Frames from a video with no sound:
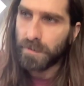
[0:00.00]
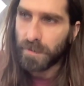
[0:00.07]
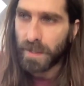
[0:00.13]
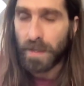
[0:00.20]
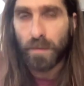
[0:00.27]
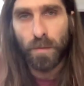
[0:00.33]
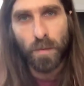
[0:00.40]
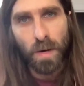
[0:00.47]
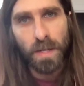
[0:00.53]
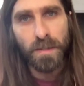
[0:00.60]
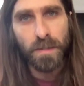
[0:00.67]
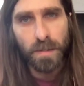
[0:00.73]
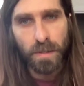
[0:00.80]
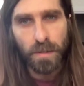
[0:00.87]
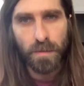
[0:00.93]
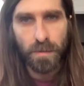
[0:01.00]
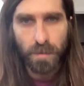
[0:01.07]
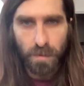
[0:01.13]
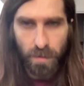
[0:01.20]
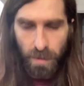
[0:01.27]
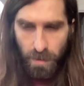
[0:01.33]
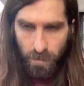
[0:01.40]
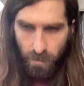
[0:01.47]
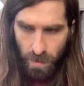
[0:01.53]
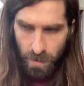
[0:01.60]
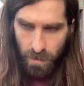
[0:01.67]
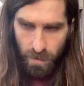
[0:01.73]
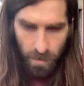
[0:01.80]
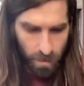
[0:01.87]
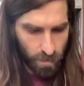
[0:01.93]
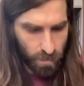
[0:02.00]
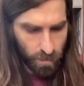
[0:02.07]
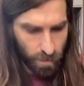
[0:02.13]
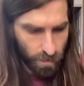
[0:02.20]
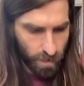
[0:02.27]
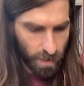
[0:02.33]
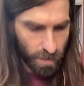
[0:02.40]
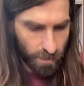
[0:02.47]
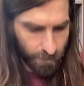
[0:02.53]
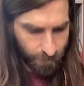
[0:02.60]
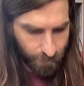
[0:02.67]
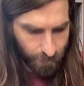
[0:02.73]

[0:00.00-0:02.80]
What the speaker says: 3, 1, 2, 3, 1, 2, 3.